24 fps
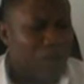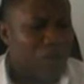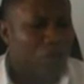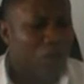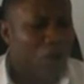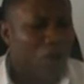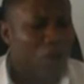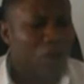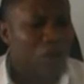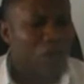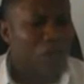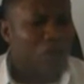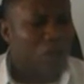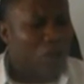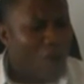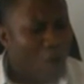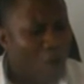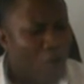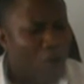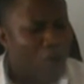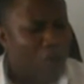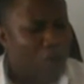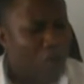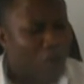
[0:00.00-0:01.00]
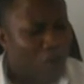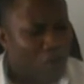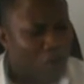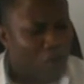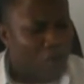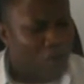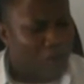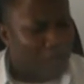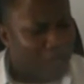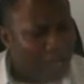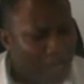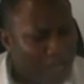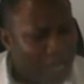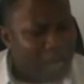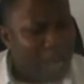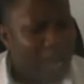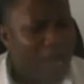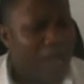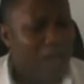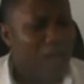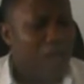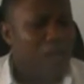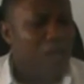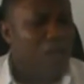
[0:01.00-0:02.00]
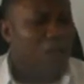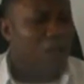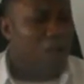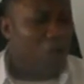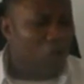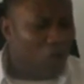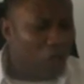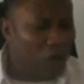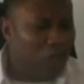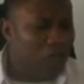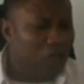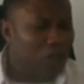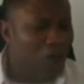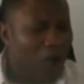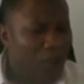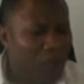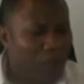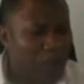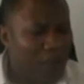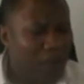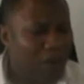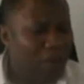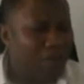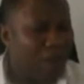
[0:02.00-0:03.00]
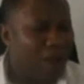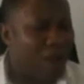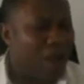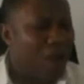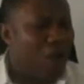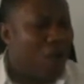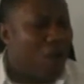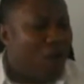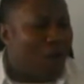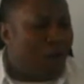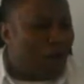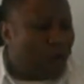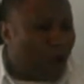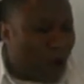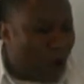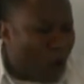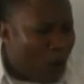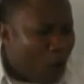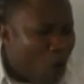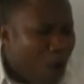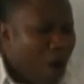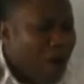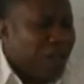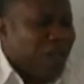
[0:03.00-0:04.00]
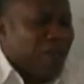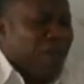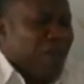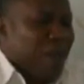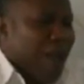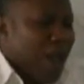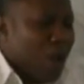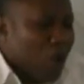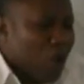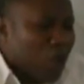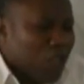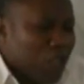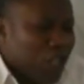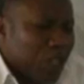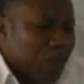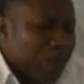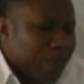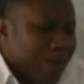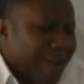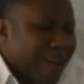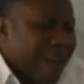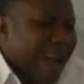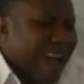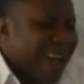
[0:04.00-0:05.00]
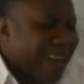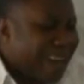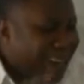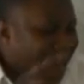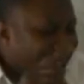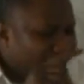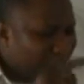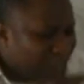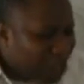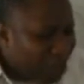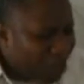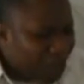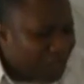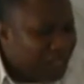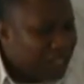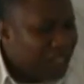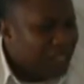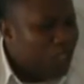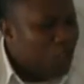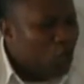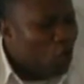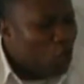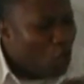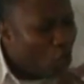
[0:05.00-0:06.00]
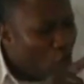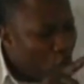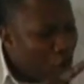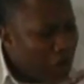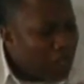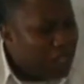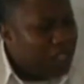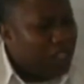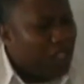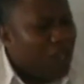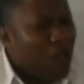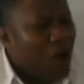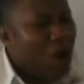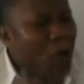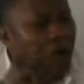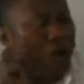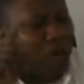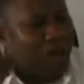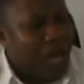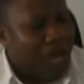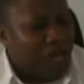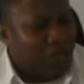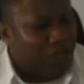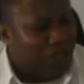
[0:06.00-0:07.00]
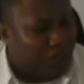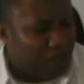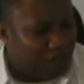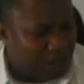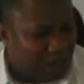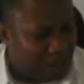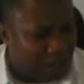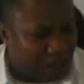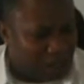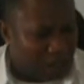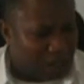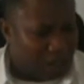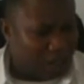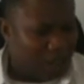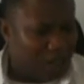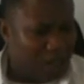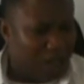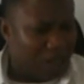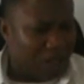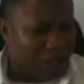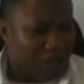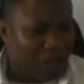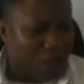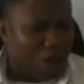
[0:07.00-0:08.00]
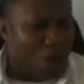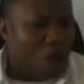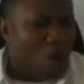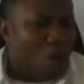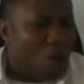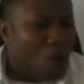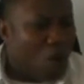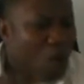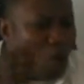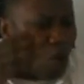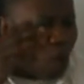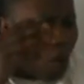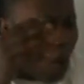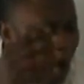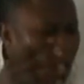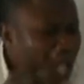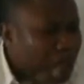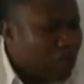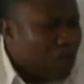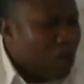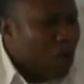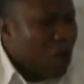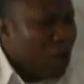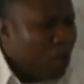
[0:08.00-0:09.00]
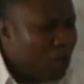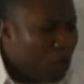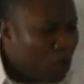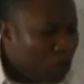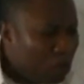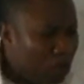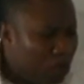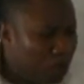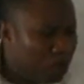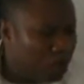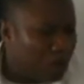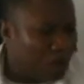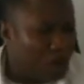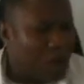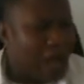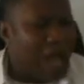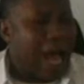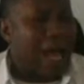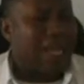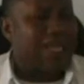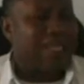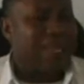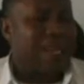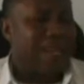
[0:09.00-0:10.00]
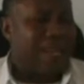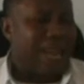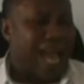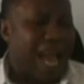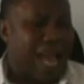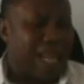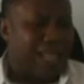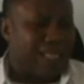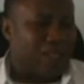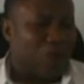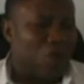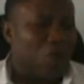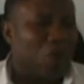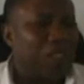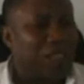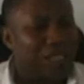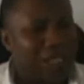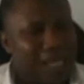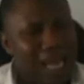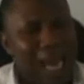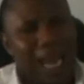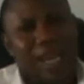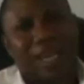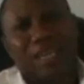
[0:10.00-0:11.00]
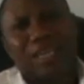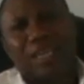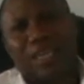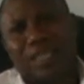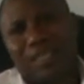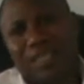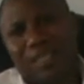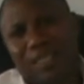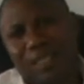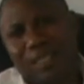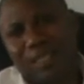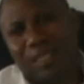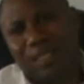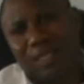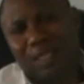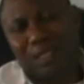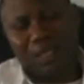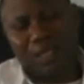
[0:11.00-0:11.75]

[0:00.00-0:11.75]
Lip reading: Don't always come together with unbeliever. For what fellowship had righteousness with unrighteousness? What communion had light with darkness?